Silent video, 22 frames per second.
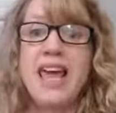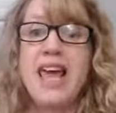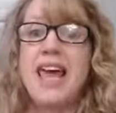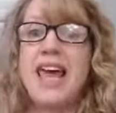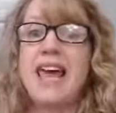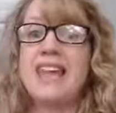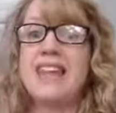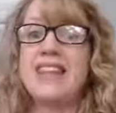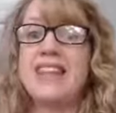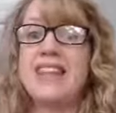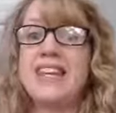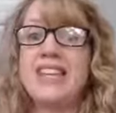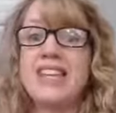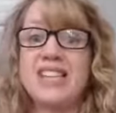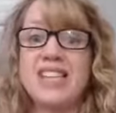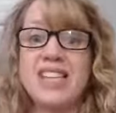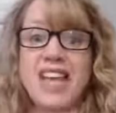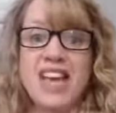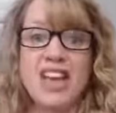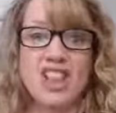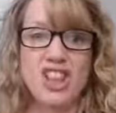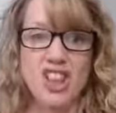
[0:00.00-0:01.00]
and things
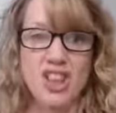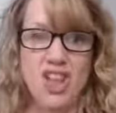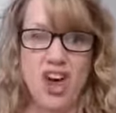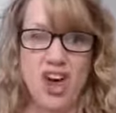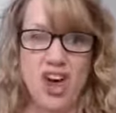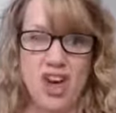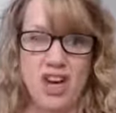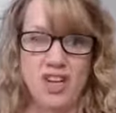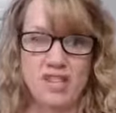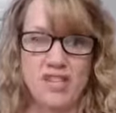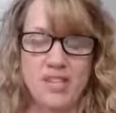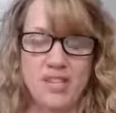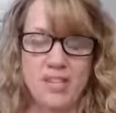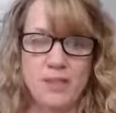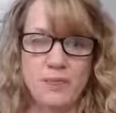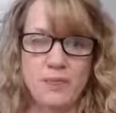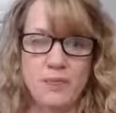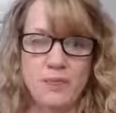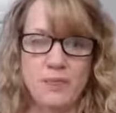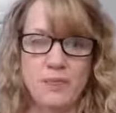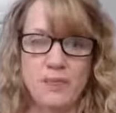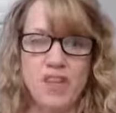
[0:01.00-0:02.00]
get lost.
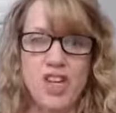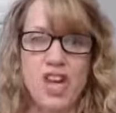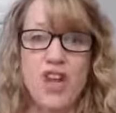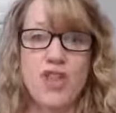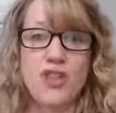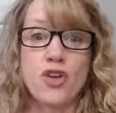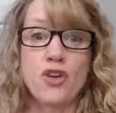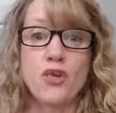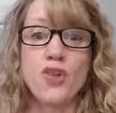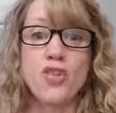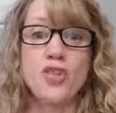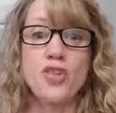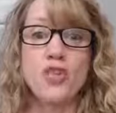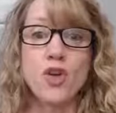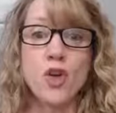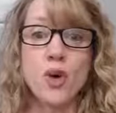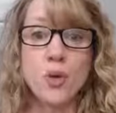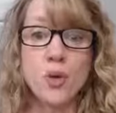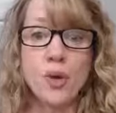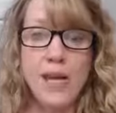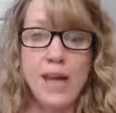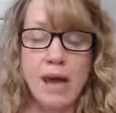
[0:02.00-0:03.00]
There is
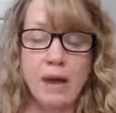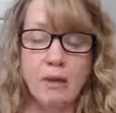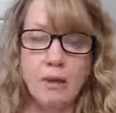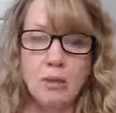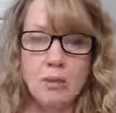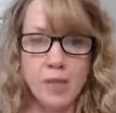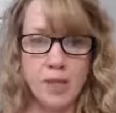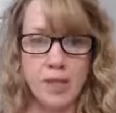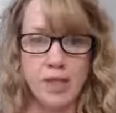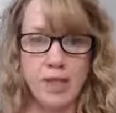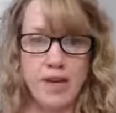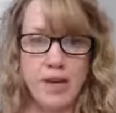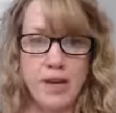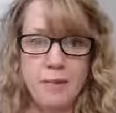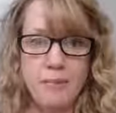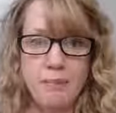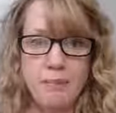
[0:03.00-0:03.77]
no accountability.